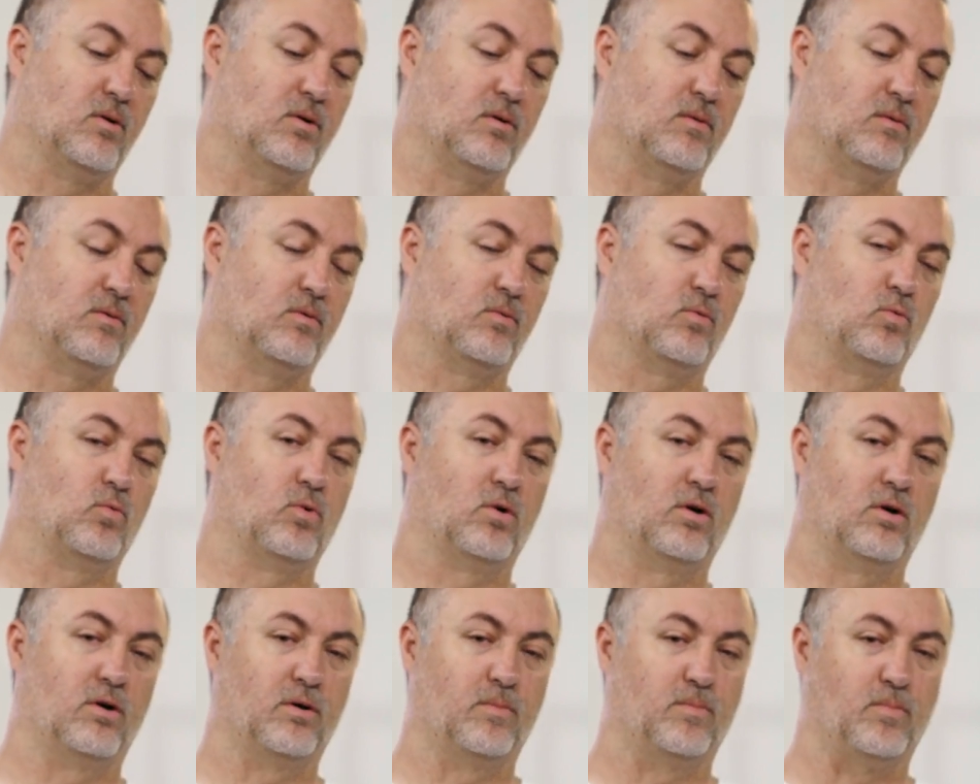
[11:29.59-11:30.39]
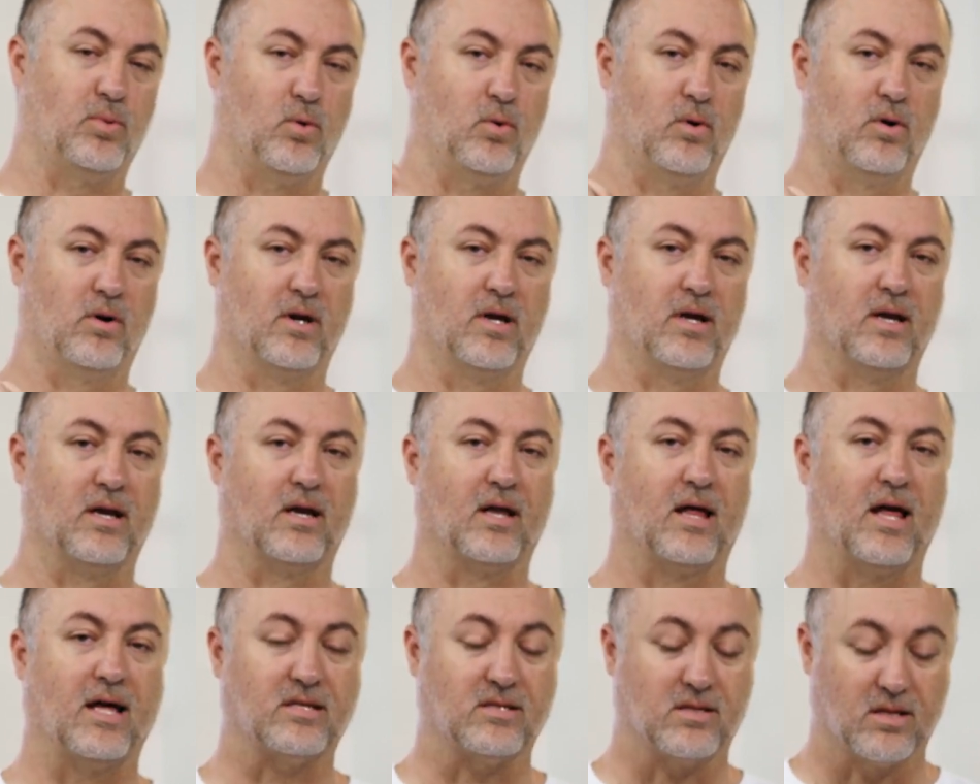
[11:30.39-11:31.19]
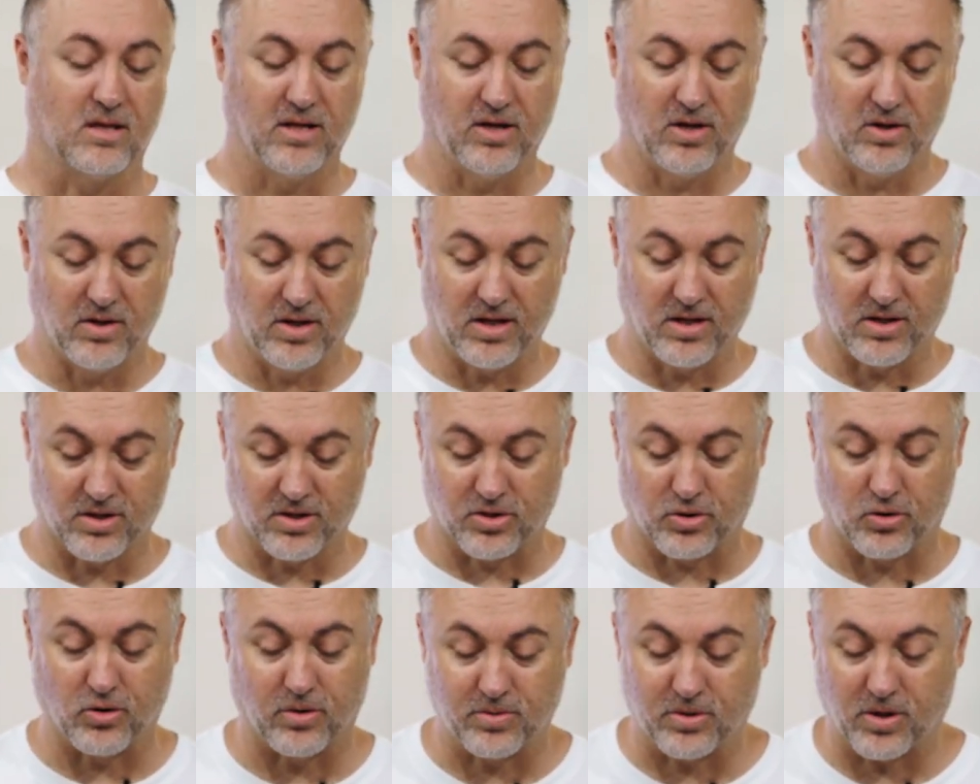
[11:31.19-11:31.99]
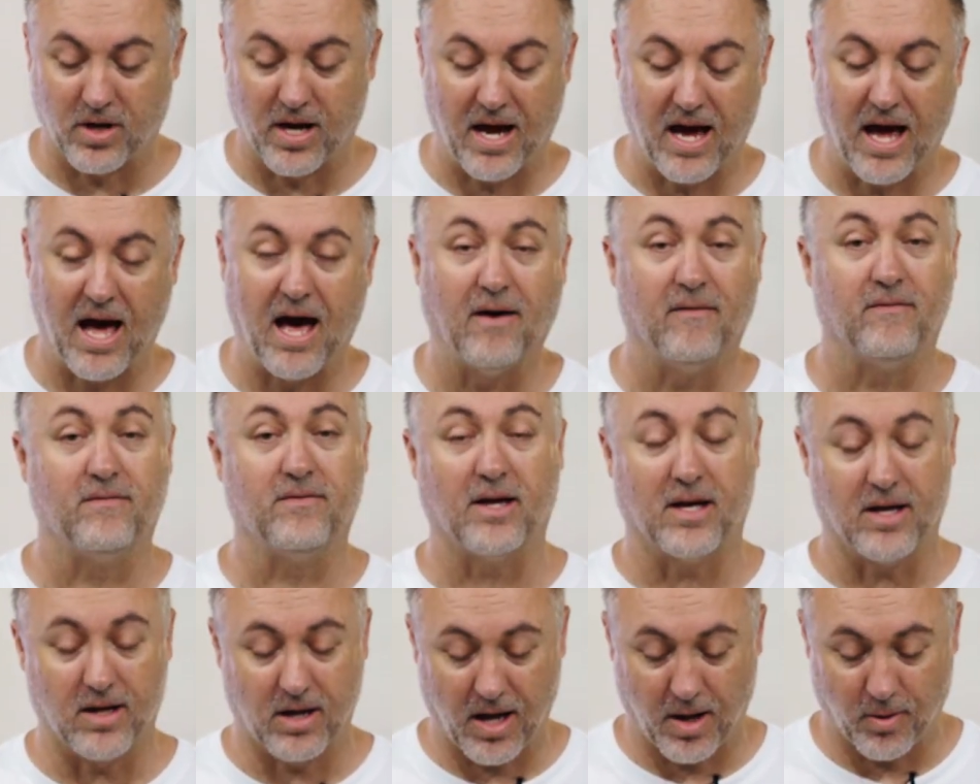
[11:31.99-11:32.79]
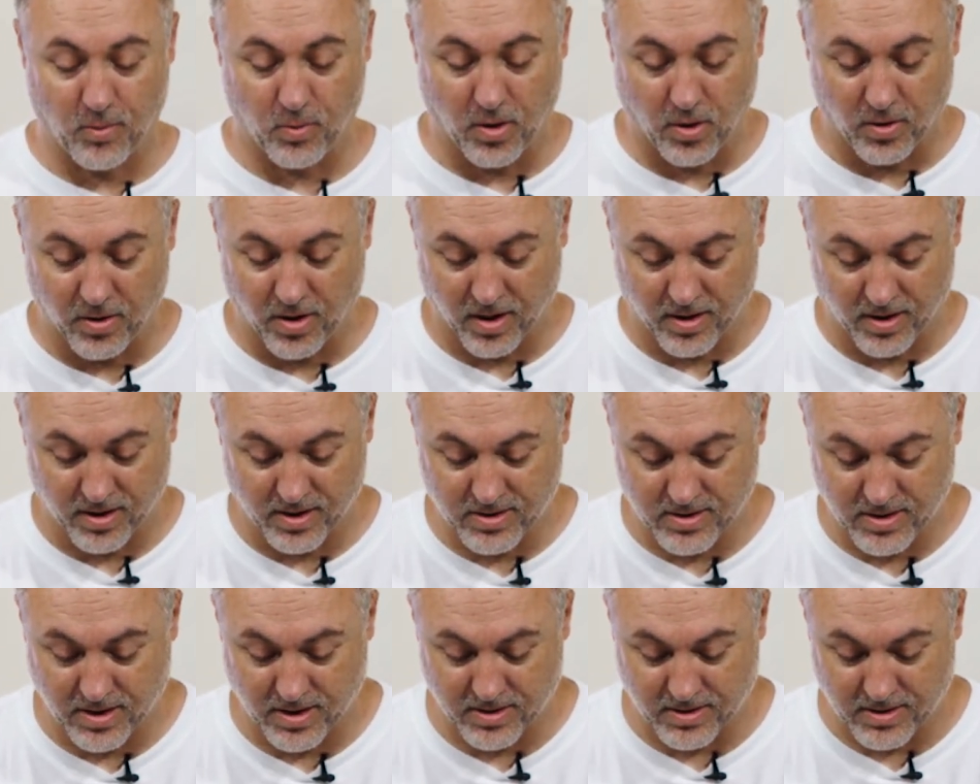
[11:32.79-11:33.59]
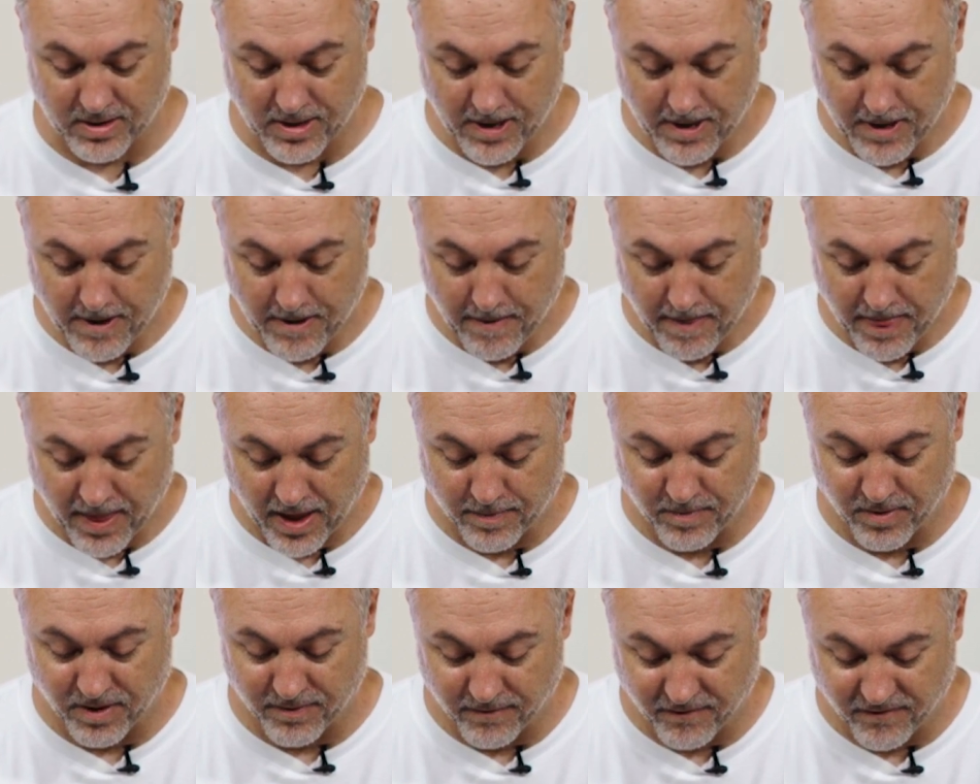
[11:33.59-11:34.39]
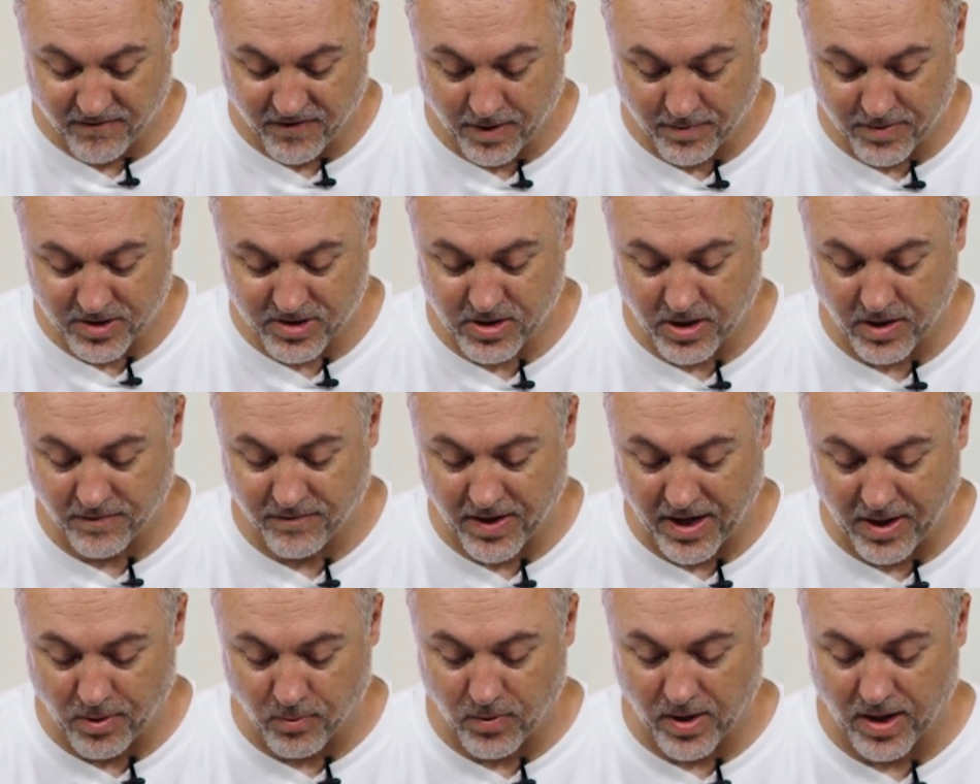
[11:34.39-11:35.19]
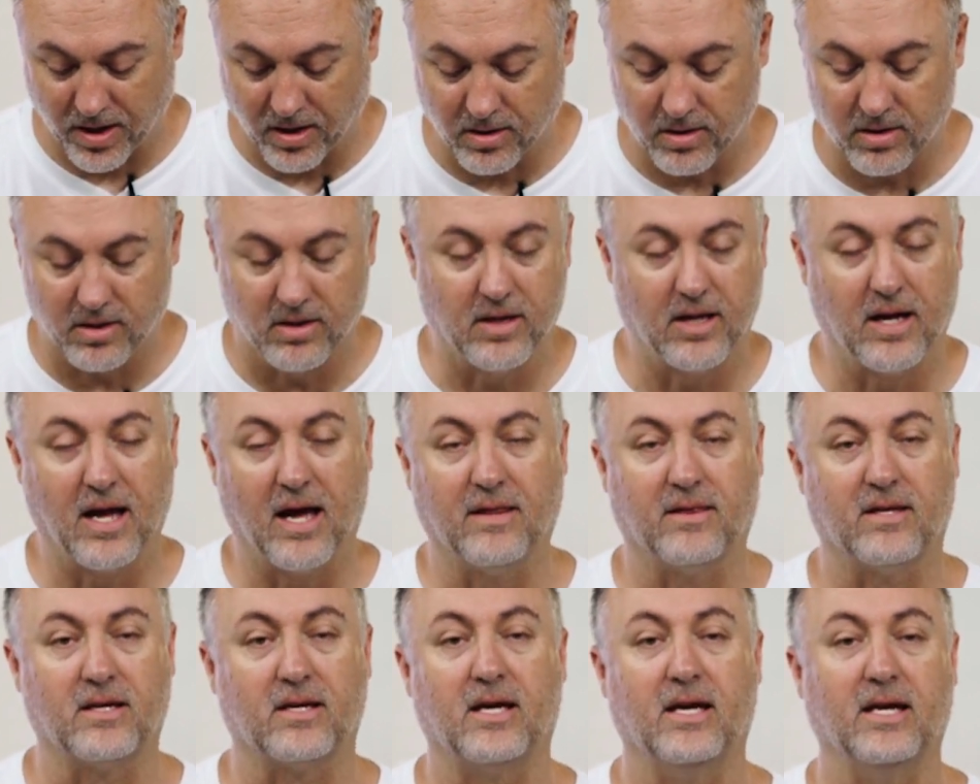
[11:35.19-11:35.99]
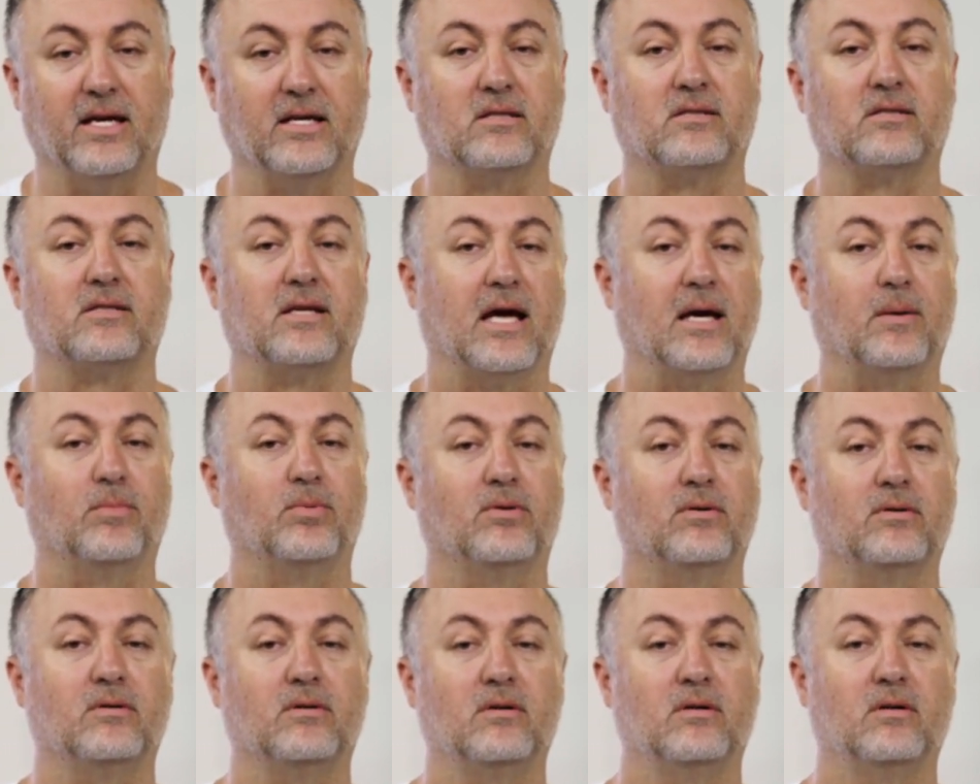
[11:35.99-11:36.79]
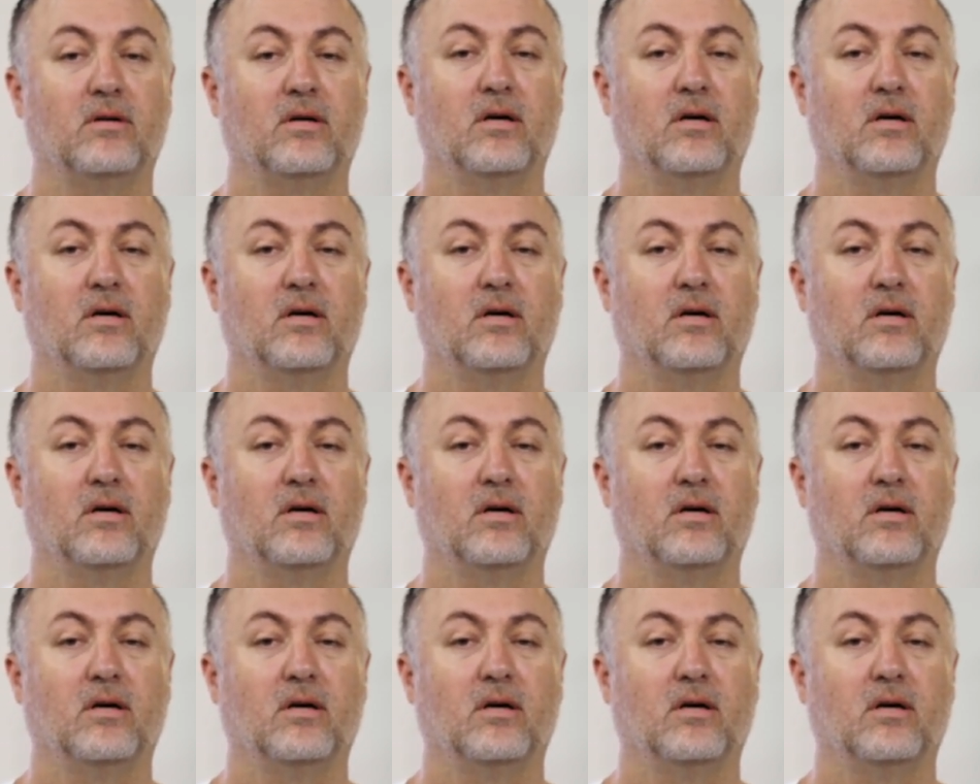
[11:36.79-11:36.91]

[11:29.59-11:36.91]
word board, and that's literally the scripture I have that I wrote on it. says, And Mephibosheth ate regularly at the king's table.